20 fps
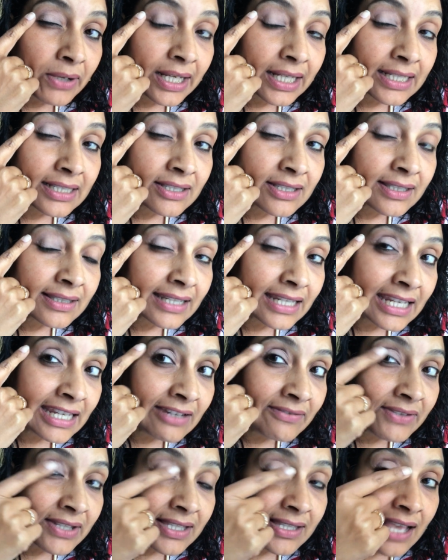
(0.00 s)
it just
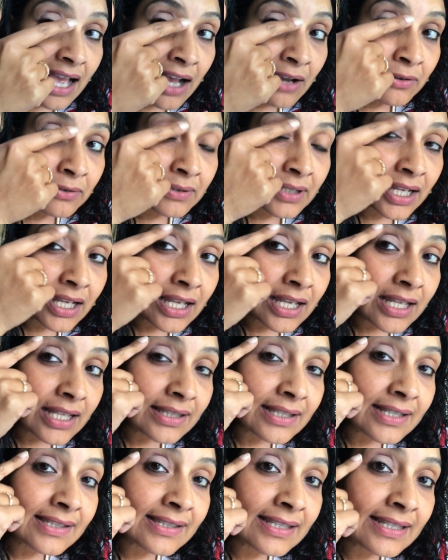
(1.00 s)
evens out
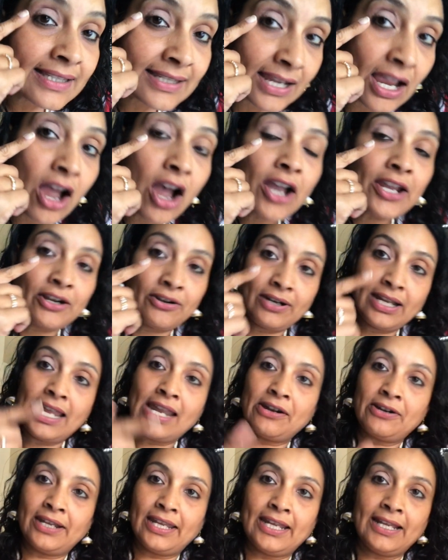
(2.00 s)
this entire
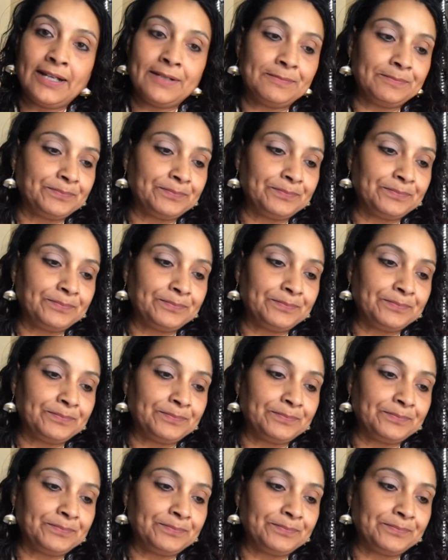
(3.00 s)
area.